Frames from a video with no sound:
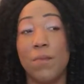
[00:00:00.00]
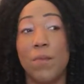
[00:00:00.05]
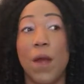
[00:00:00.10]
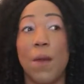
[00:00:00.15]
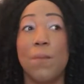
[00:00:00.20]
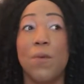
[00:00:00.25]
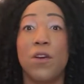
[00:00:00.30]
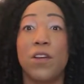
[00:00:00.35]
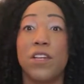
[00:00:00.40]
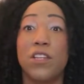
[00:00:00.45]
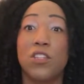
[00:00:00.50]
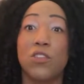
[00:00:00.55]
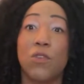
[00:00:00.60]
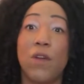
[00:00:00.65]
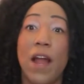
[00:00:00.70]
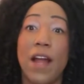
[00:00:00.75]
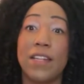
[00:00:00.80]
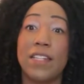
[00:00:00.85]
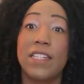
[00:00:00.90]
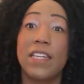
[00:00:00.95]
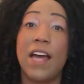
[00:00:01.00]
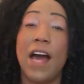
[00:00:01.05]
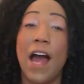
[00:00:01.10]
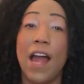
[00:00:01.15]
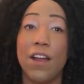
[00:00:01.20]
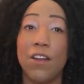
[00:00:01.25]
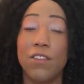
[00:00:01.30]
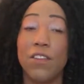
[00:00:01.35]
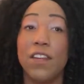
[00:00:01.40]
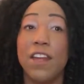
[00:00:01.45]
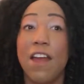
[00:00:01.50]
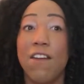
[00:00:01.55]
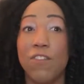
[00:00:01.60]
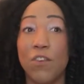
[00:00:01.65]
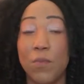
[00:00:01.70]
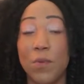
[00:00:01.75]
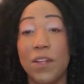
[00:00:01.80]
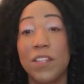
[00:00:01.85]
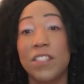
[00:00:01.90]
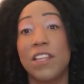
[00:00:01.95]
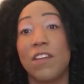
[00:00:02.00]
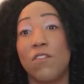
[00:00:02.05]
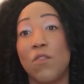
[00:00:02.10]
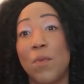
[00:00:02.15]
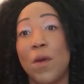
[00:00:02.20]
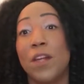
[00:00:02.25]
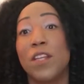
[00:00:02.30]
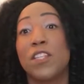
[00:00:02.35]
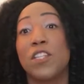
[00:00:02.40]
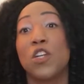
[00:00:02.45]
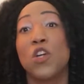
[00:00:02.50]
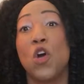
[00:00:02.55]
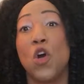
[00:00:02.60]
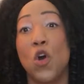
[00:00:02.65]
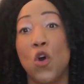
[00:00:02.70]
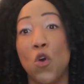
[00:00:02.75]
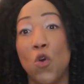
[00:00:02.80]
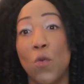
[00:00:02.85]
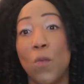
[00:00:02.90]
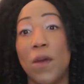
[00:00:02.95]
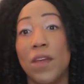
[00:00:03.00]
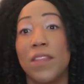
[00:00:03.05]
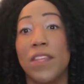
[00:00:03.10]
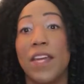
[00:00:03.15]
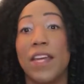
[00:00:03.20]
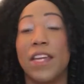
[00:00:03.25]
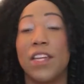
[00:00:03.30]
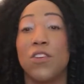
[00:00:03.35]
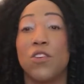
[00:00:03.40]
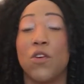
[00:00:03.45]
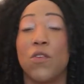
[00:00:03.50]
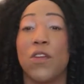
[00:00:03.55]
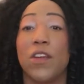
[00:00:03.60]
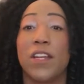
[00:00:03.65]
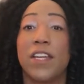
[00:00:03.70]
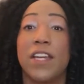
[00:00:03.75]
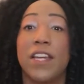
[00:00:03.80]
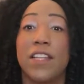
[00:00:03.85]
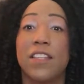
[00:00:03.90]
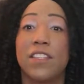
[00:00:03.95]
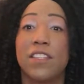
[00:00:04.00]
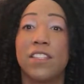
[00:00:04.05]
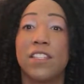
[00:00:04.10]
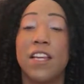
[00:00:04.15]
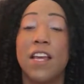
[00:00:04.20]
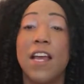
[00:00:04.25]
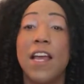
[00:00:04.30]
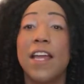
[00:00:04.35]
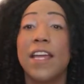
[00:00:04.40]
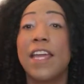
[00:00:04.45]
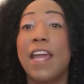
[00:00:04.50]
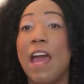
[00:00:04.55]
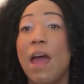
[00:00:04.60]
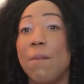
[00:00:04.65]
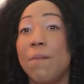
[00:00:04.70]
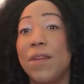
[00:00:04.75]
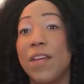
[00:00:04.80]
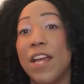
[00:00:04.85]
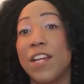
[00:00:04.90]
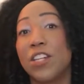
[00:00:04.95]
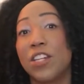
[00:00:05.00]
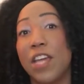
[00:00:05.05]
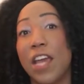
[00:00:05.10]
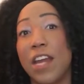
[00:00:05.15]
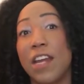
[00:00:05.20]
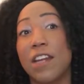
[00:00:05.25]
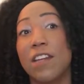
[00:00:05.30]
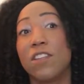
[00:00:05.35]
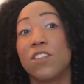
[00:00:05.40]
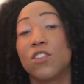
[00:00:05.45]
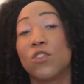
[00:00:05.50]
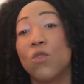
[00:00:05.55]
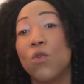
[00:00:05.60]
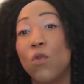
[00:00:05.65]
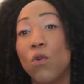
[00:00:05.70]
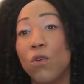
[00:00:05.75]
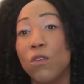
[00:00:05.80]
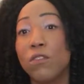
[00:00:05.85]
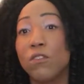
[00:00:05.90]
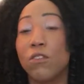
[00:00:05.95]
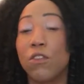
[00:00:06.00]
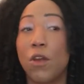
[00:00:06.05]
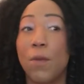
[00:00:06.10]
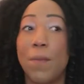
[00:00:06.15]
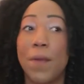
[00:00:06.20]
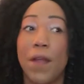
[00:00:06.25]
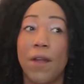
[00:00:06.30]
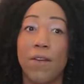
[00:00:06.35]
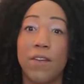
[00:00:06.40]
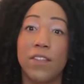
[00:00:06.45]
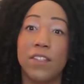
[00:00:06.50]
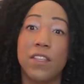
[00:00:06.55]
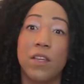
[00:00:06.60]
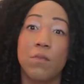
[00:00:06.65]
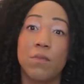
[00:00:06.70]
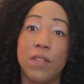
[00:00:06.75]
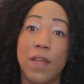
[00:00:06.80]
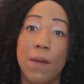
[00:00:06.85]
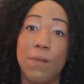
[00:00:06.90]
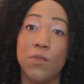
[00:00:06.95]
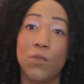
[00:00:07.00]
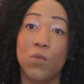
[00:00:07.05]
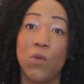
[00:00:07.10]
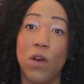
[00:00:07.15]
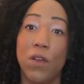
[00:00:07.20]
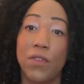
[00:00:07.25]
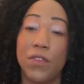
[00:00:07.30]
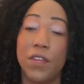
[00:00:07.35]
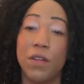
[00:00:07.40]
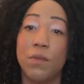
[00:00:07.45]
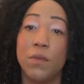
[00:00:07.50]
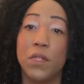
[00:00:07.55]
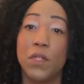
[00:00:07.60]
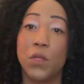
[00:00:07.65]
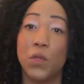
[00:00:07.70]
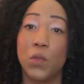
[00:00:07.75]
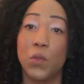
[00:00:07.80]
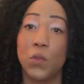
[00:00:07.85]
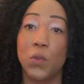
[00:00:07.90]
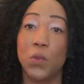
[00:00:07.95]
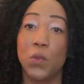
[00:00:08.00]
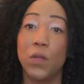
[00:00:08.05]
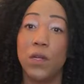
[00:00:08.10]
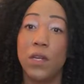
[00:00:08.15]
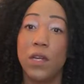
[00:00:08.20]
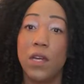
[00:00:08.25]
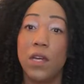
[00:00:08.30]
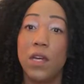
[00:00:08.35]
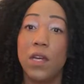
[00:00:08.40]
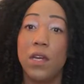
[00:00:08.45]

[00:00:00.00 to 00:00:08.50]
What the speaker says: My bookings are actually higher than ever, because everybody's at home, and they, their kids can't be educated in school, so their parents sometimes want them to